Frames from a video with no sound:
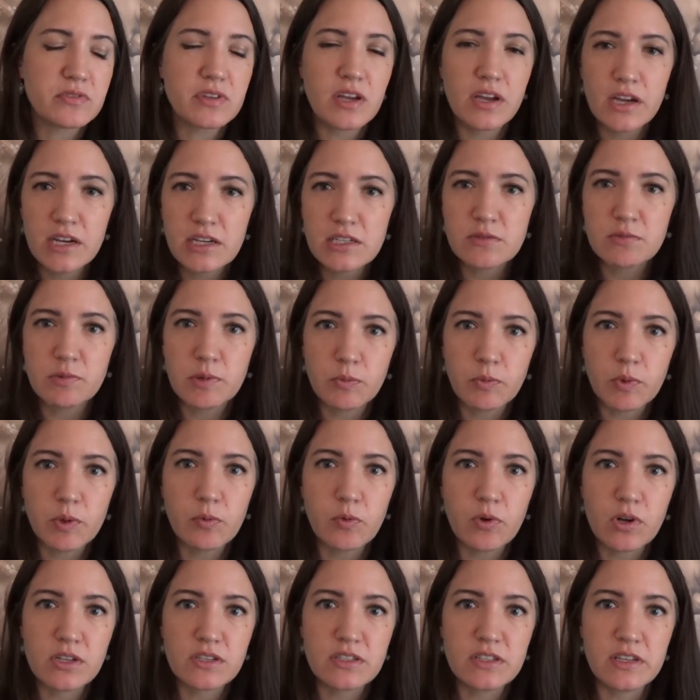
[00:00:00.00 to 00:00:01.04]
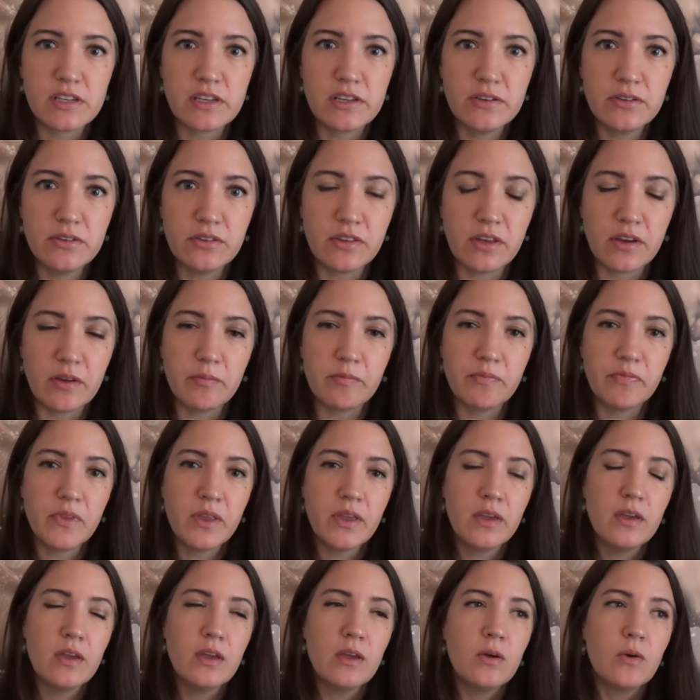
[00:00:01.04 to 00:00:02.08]
eyes when we want to heal them?
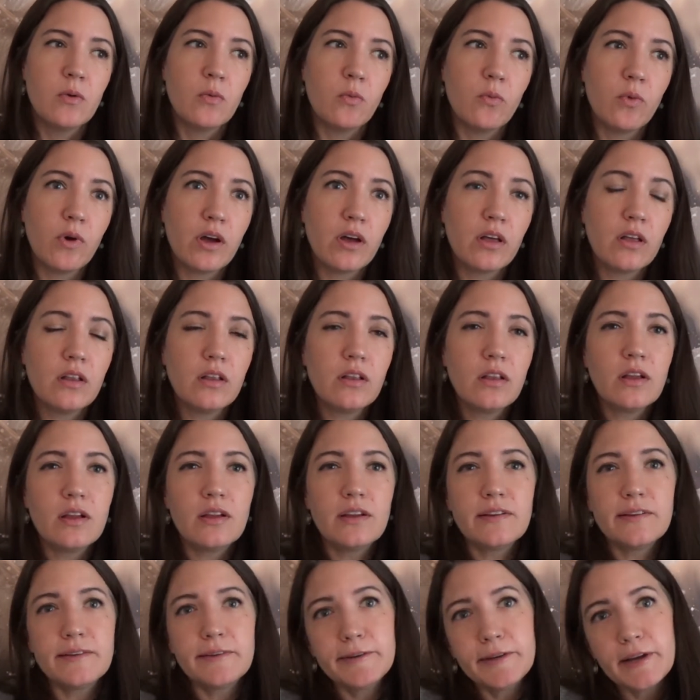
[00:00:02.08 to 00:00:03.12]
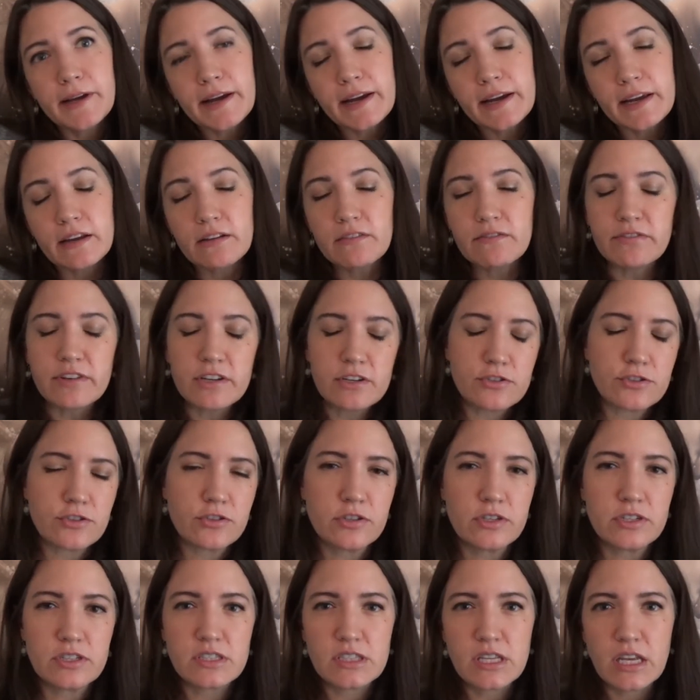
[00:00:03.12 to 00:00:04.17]
Well, I can venture
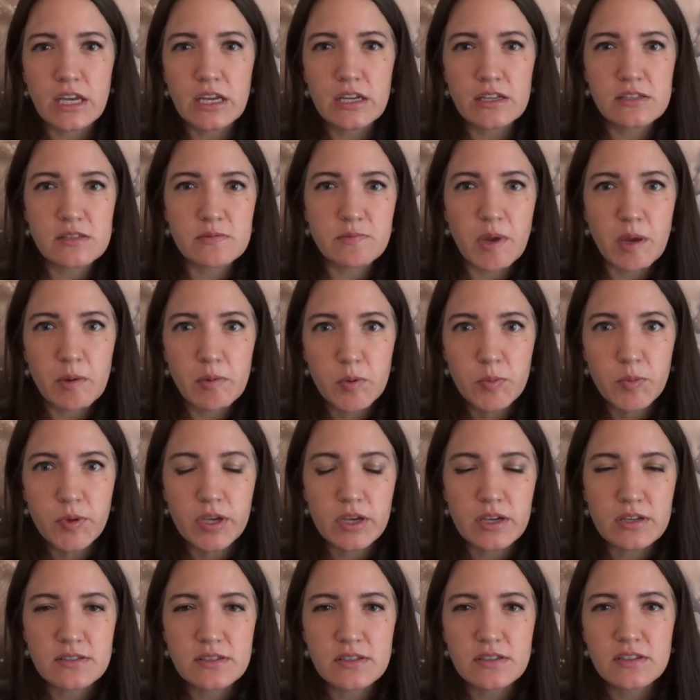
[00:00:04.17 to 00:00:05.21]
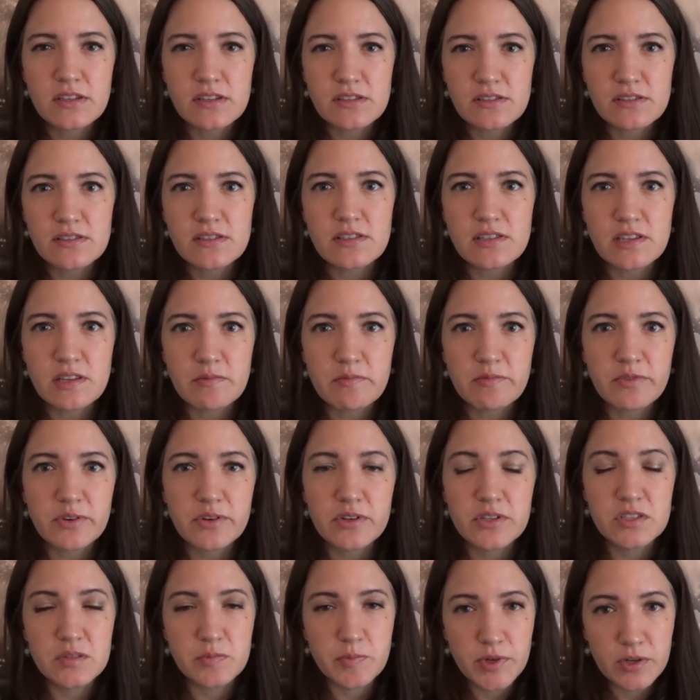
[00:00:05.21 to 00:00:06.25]
to say it's maybe because it doesn't seem
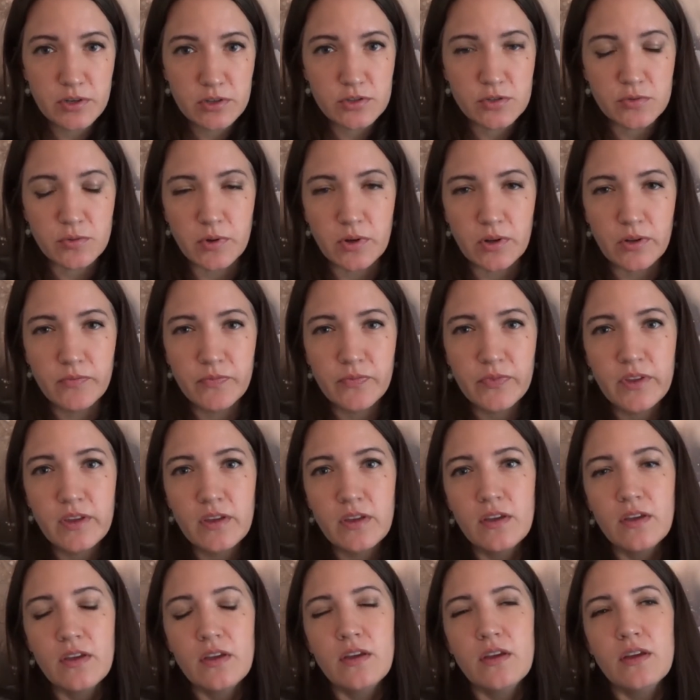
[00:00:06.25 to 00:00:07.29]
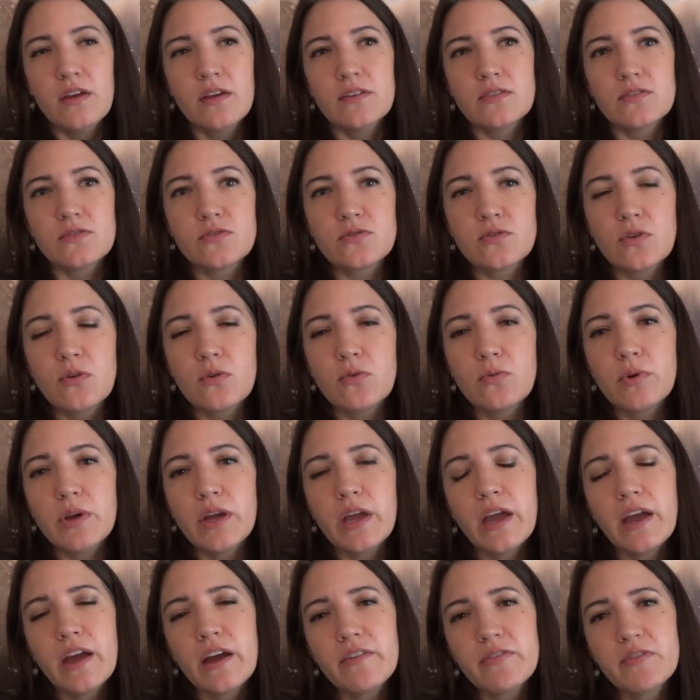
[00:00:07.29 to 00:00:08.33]
very spiritual. So we
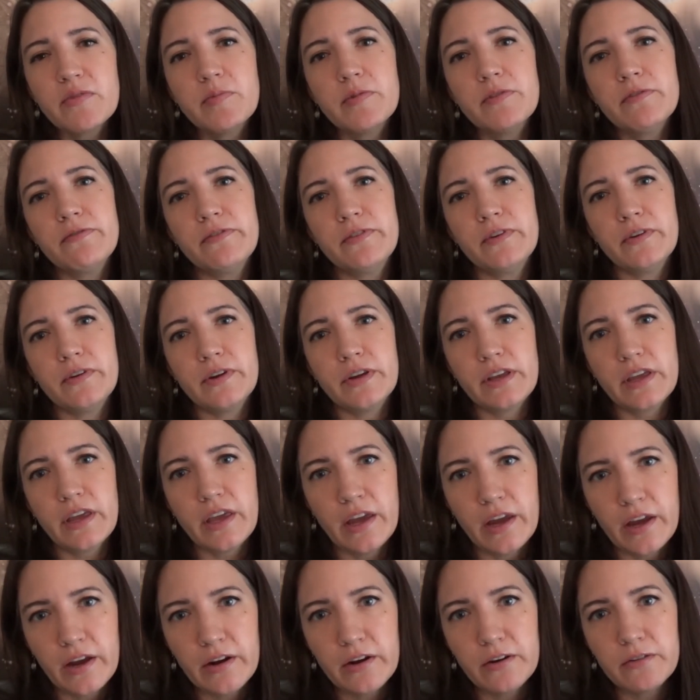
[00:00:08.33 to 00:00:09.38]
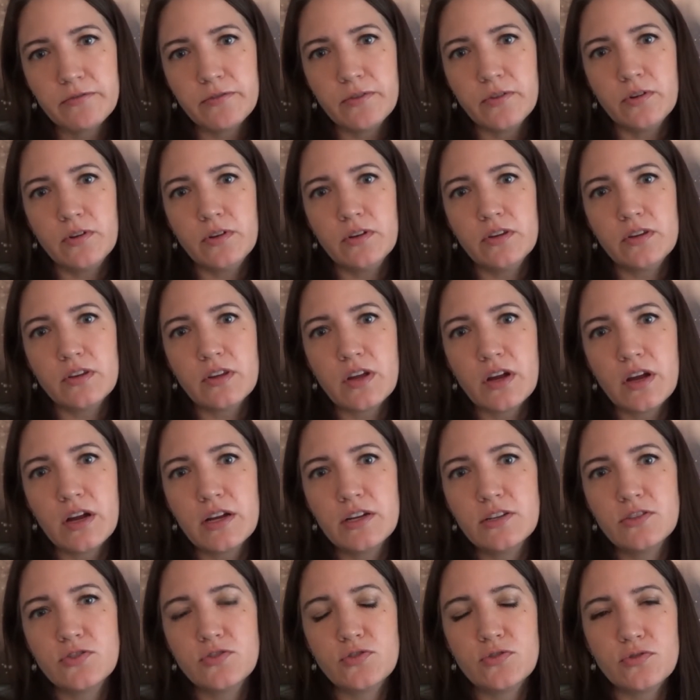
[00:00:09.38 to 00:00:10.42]
have to be very careful
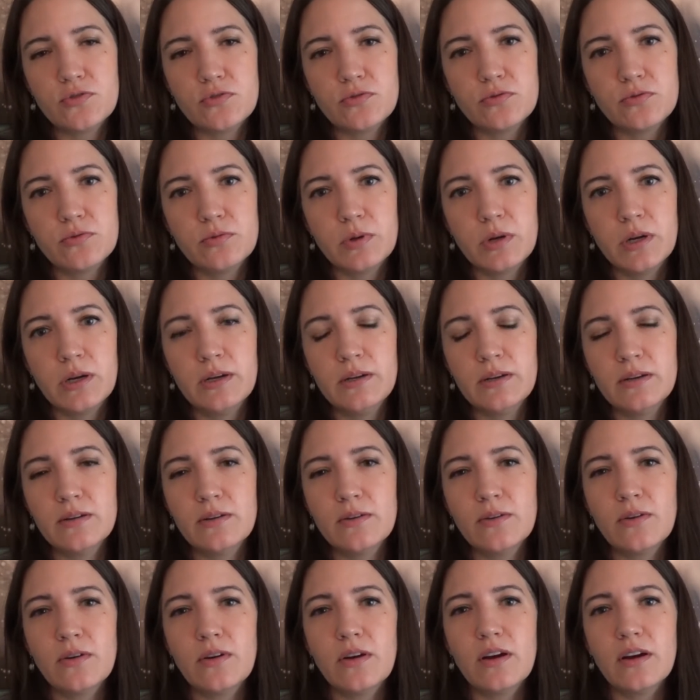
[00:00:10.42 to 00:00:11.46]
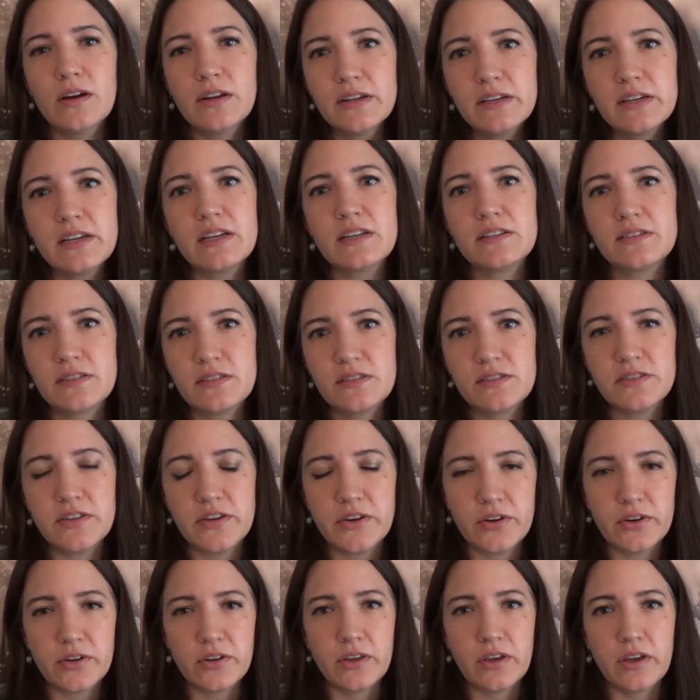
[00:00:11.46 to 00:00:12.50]
not to
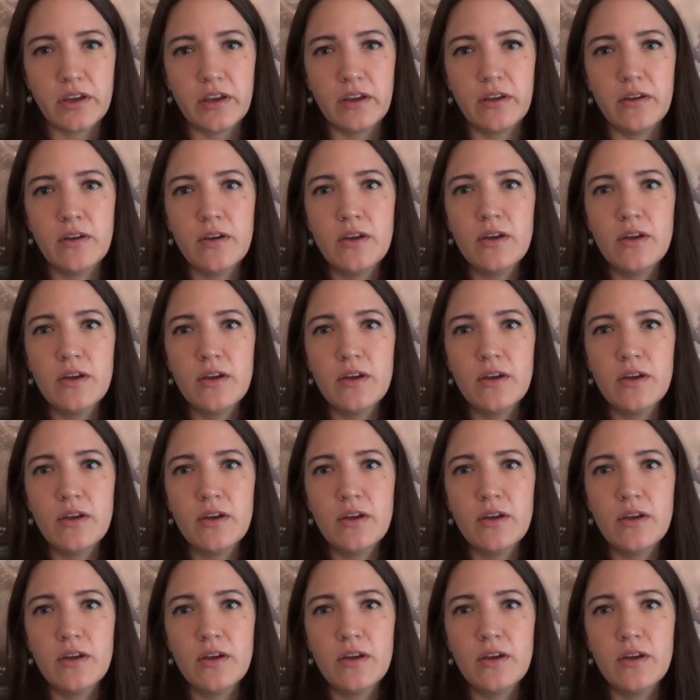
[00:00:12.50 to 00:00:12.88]
unnecessarily